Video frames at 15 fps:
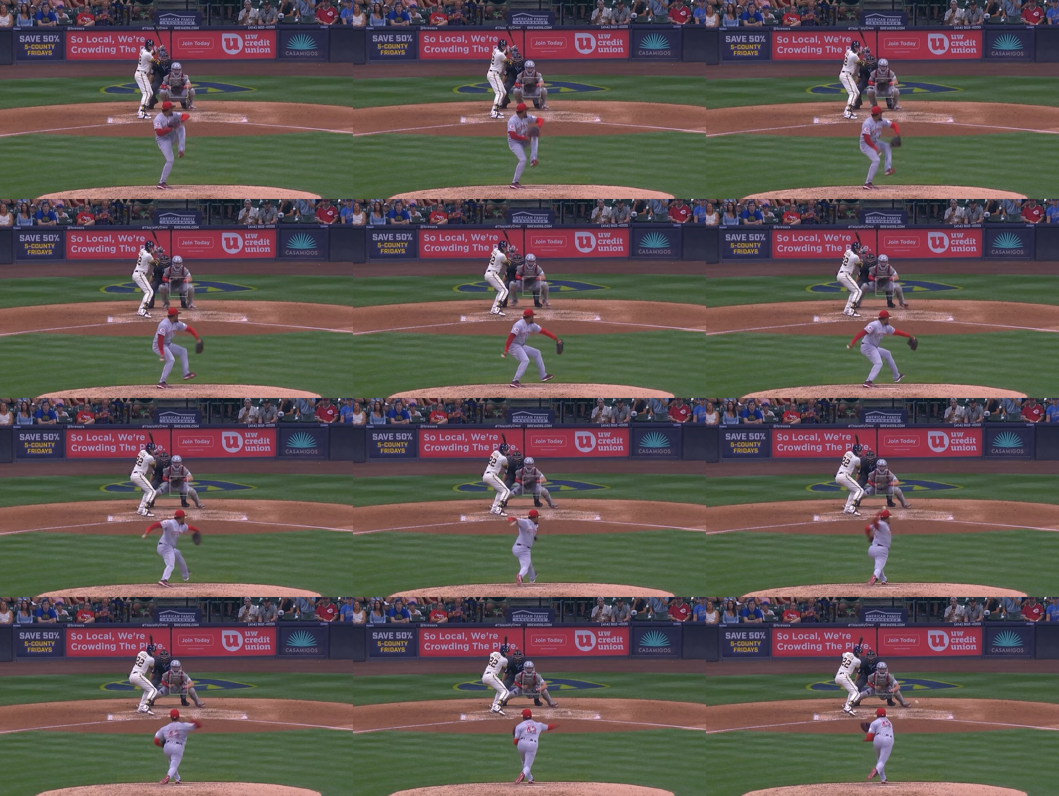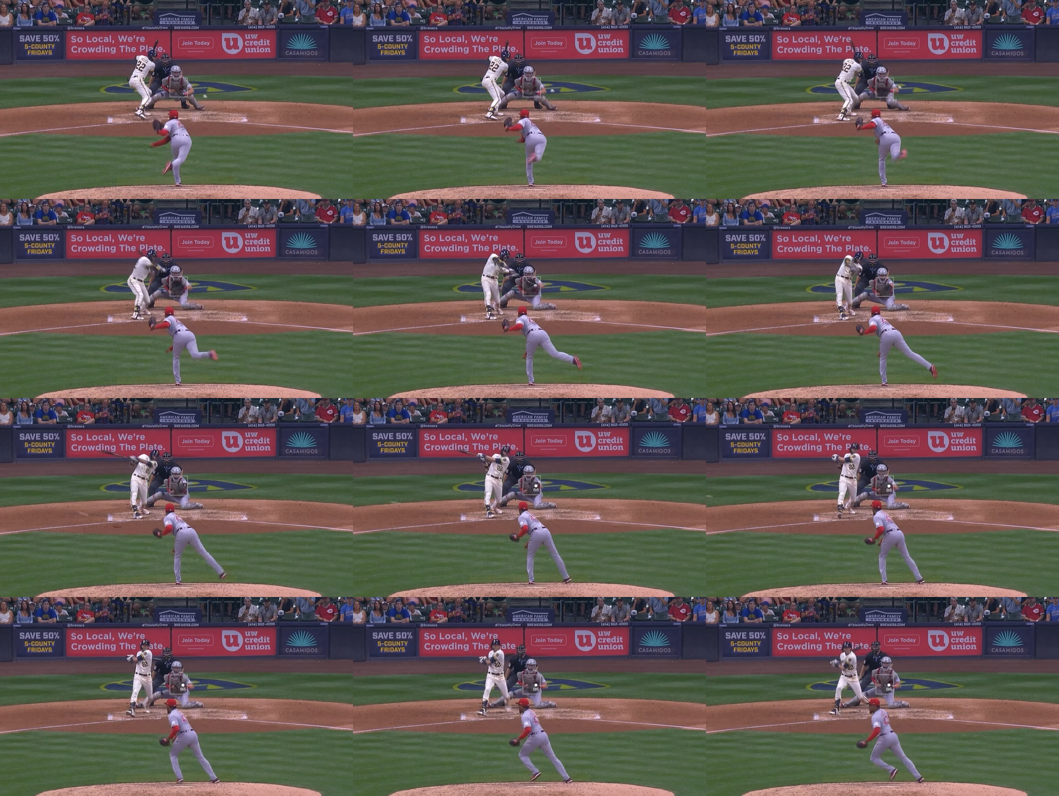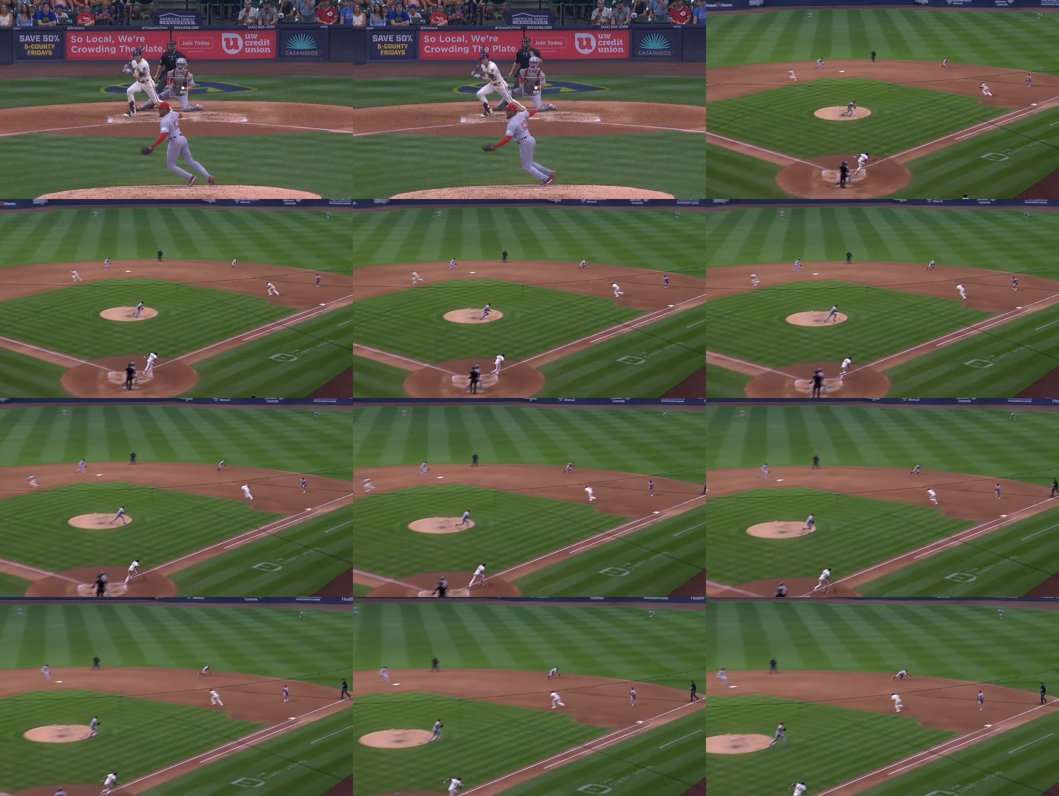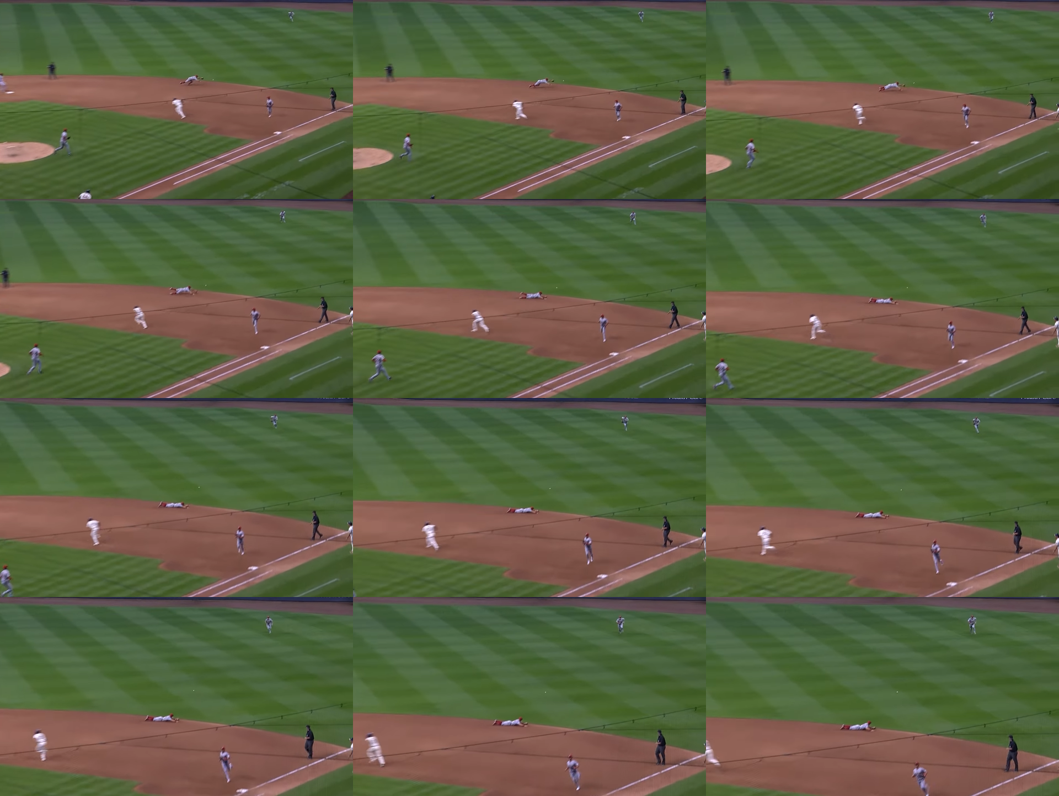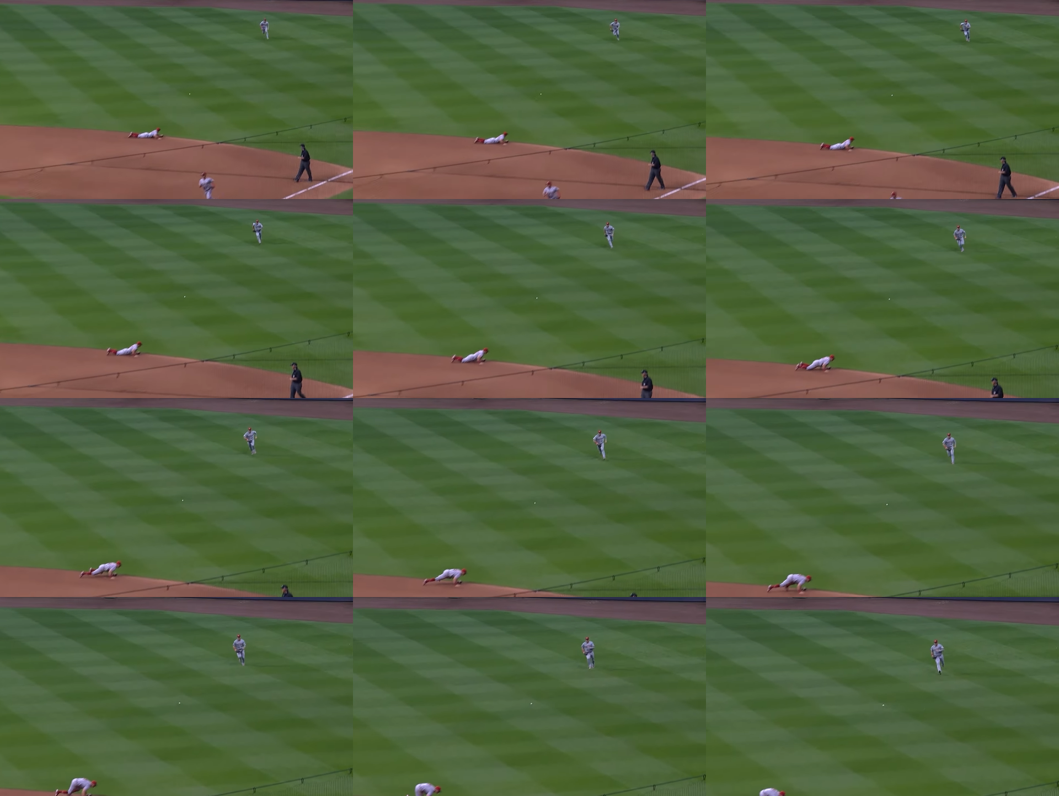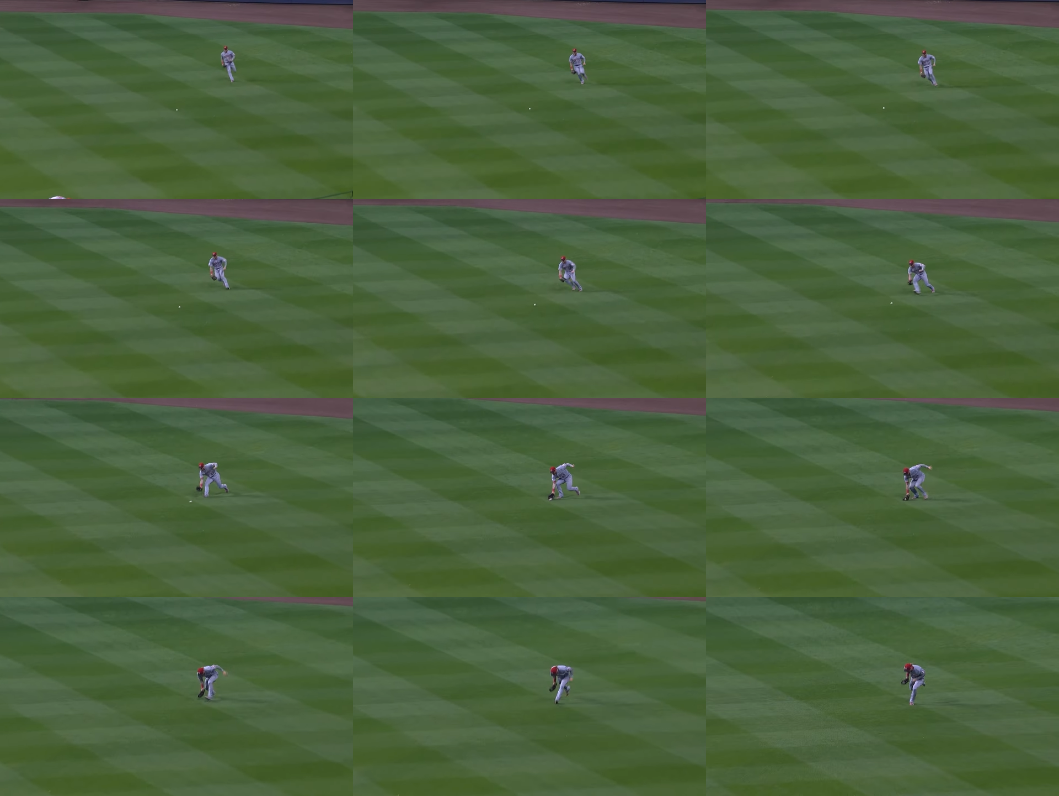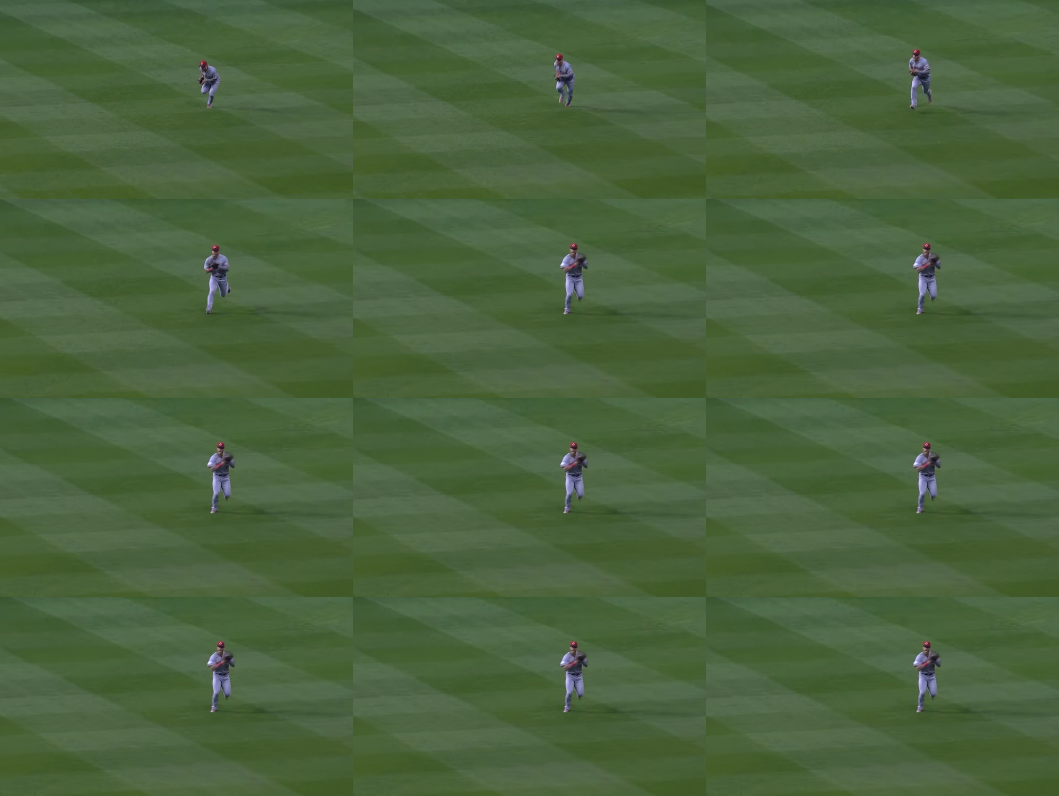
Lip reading: Nobody's mouth can be seen.